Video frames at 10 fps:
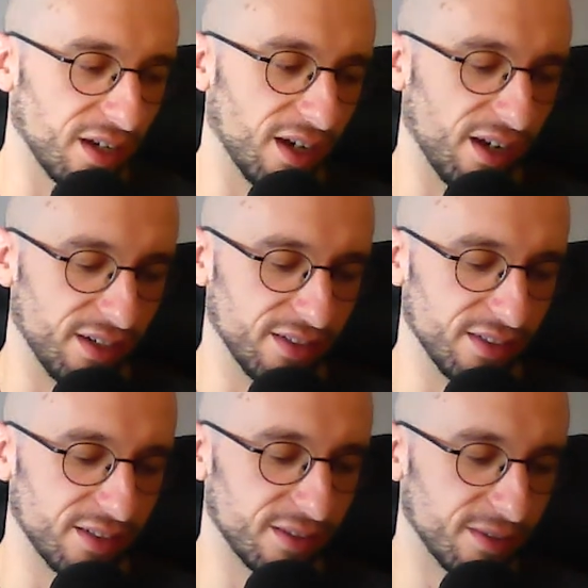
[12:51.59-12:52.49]

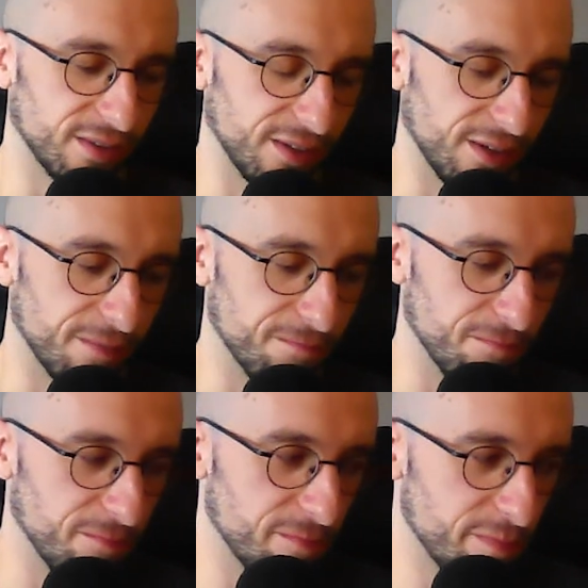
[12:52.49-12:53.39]
And
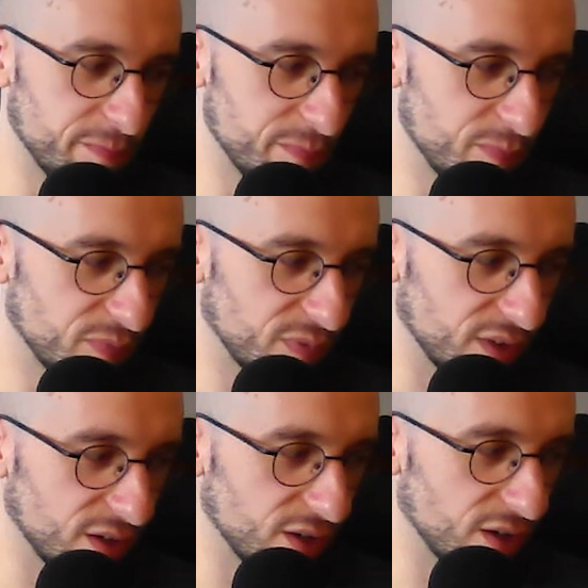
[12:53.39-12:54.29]
um,
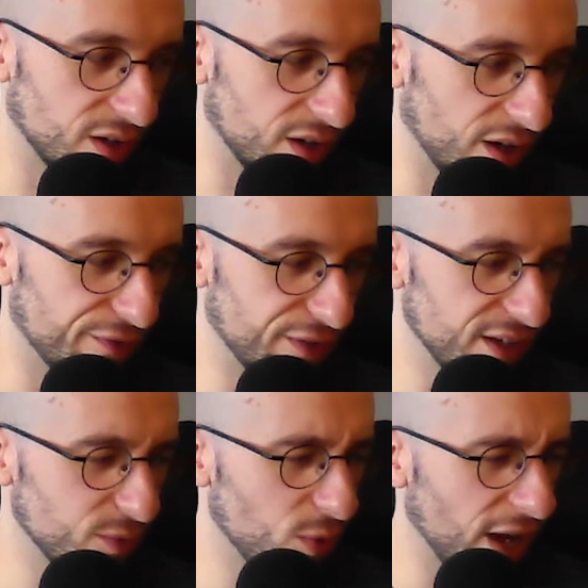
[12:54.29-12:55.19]
I
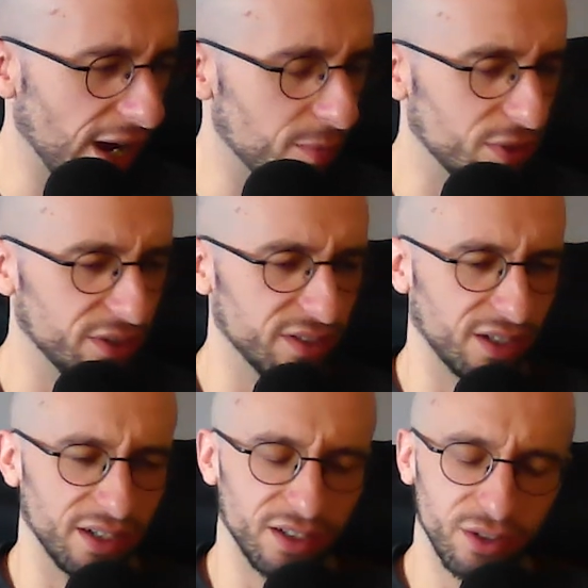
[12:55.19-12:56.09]
think what happened, and
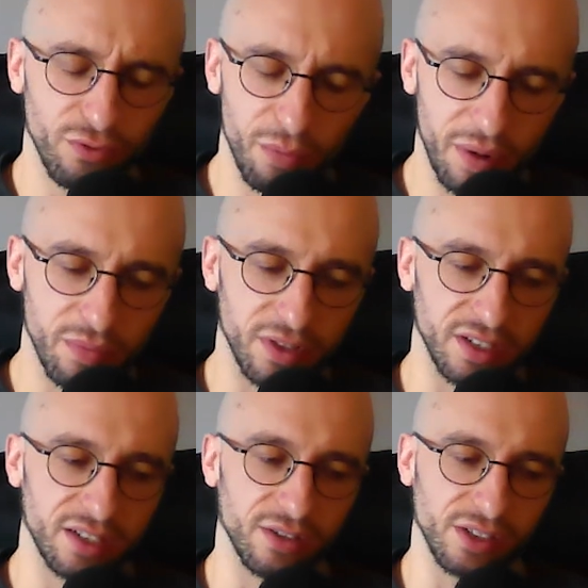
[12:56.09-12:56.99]
I don't remember the
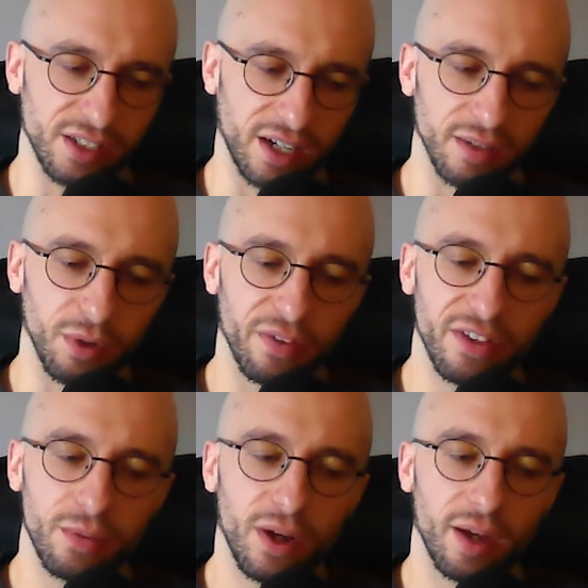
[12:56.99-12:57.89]
details exactly, but I
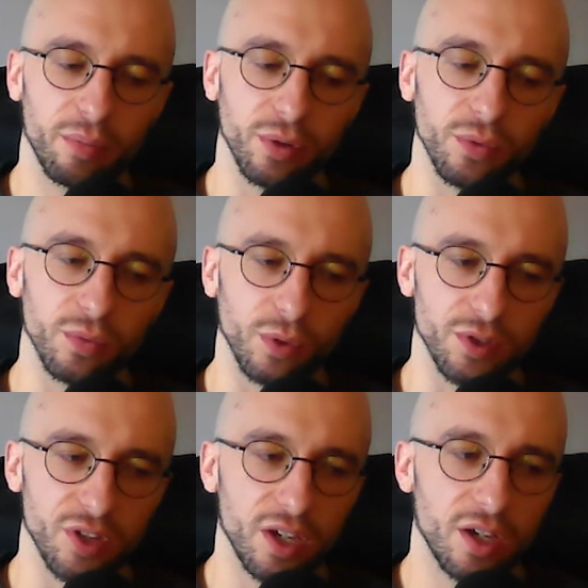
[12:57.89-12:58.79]
think what happened
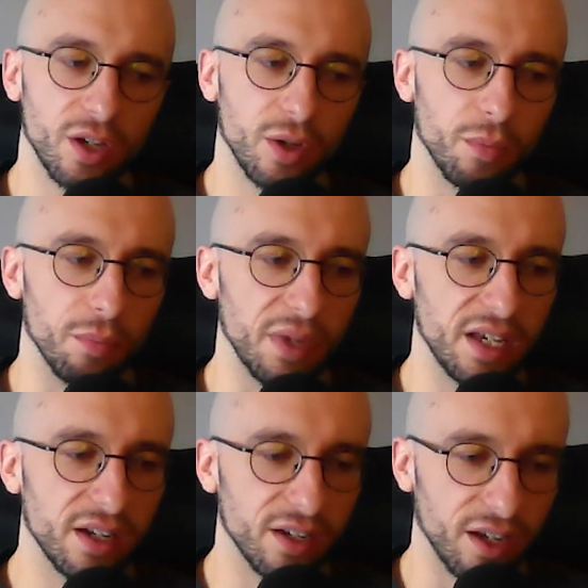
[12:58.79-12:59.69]
was me
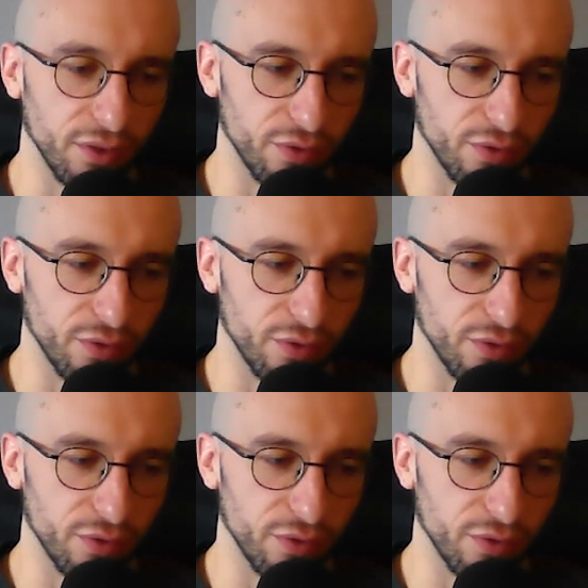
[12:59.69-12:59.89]
and another